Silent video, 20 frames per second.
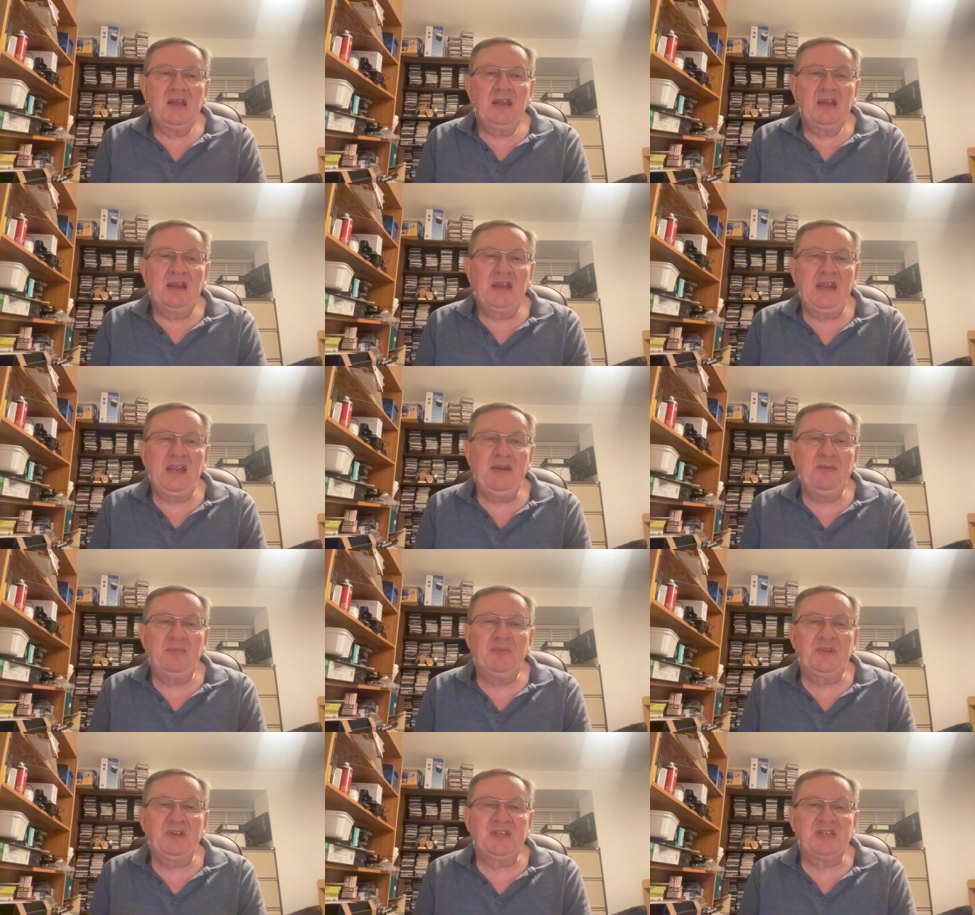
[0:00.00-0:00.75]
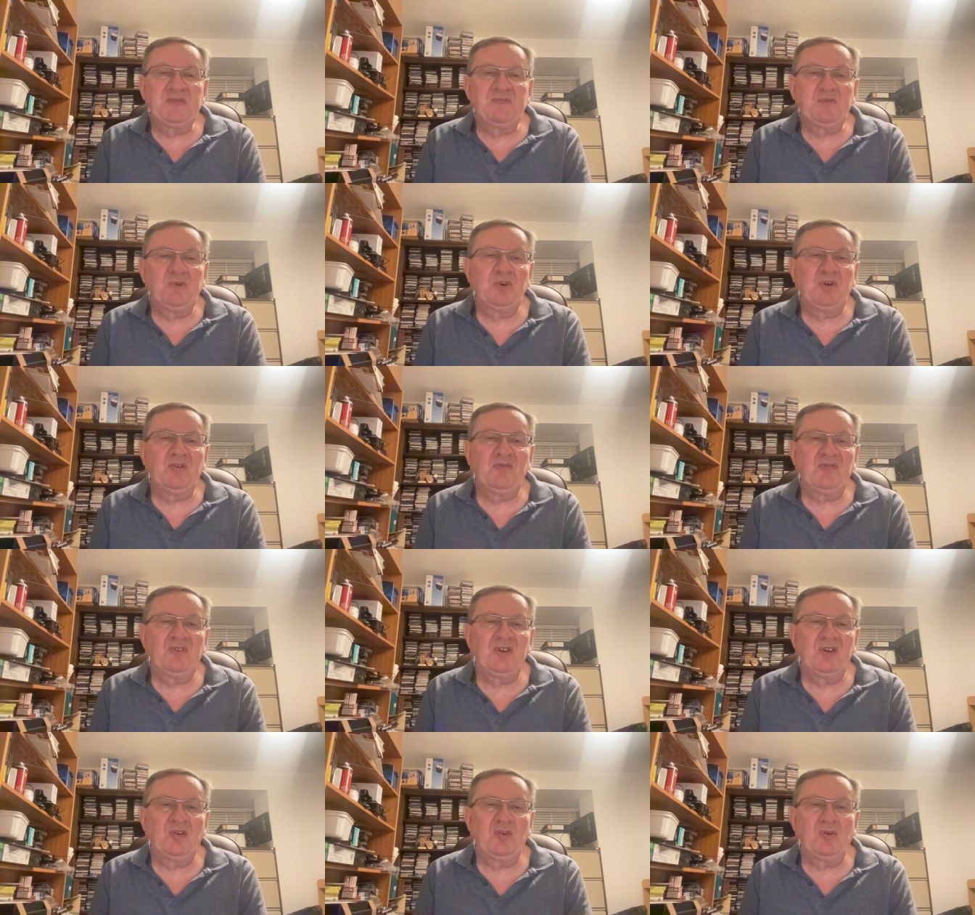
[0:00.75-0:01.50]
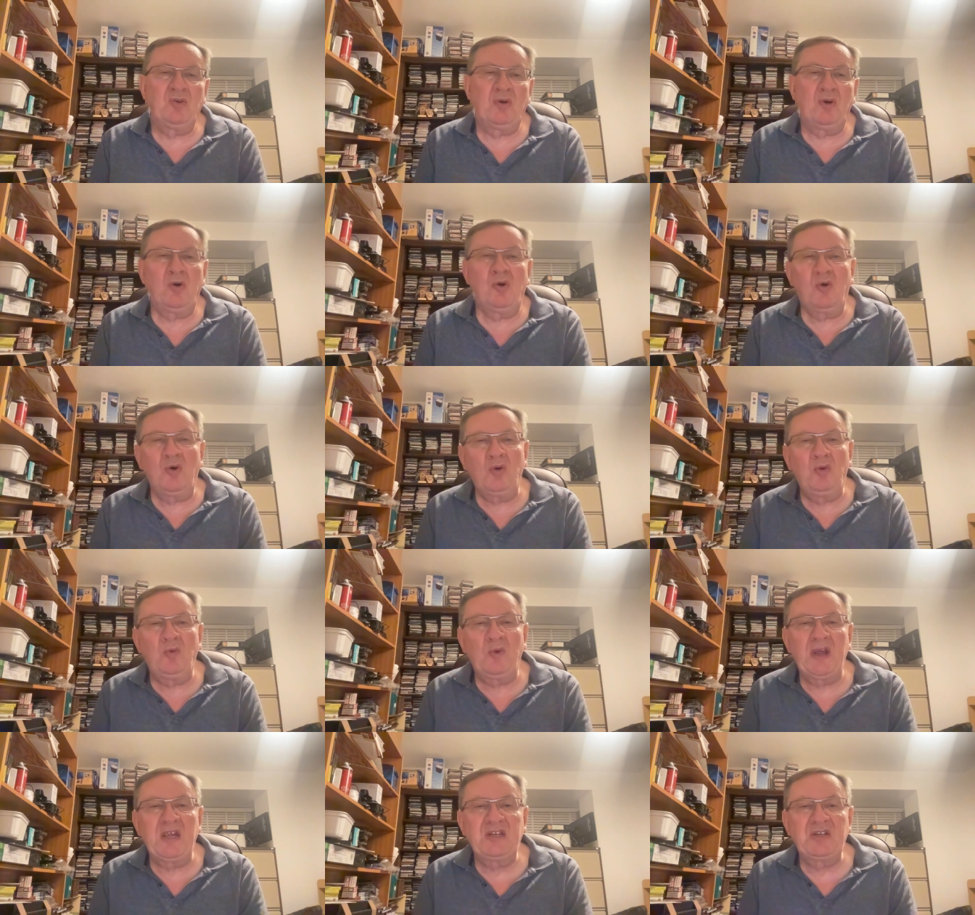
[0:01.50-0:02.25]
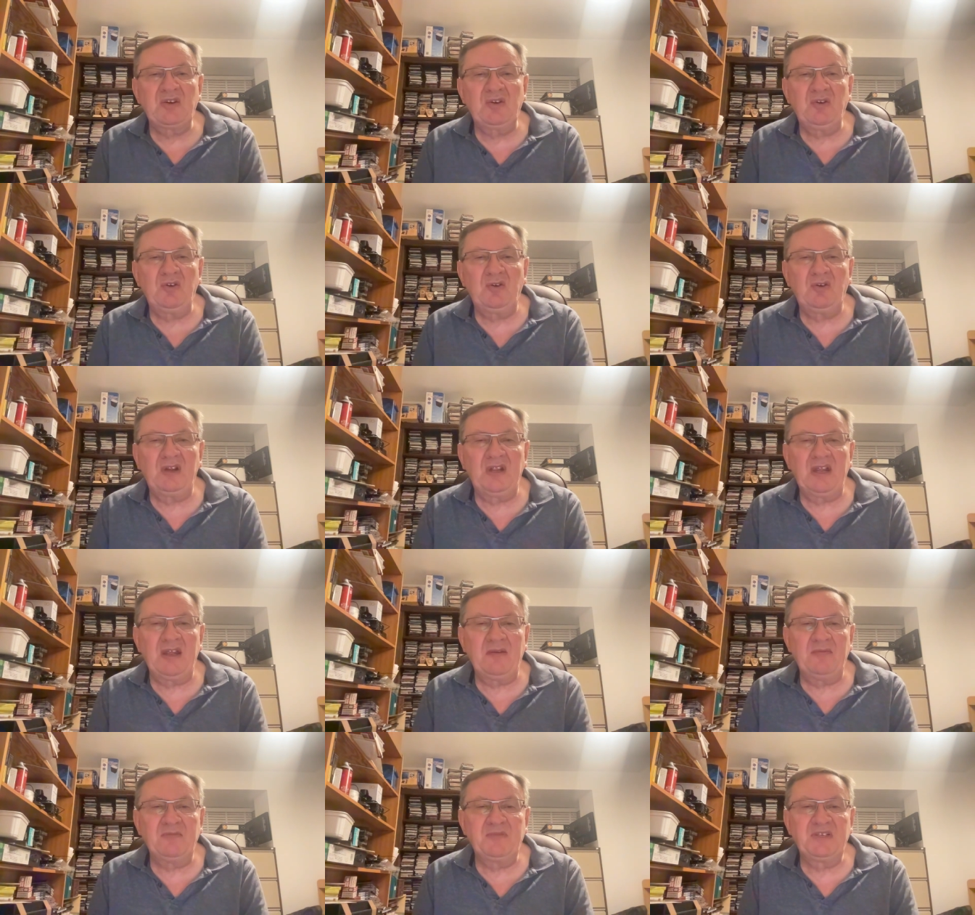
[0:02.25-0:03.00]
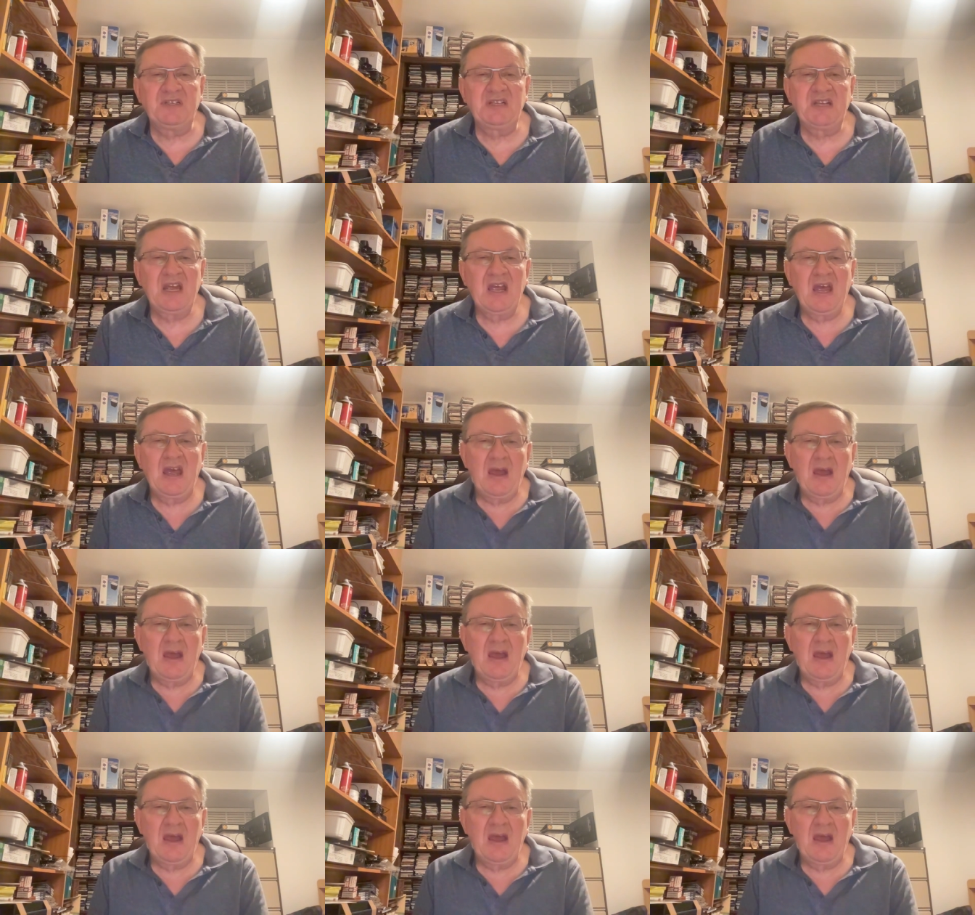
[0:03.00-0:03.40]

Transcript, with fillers: Keep this book of the law always on your lips.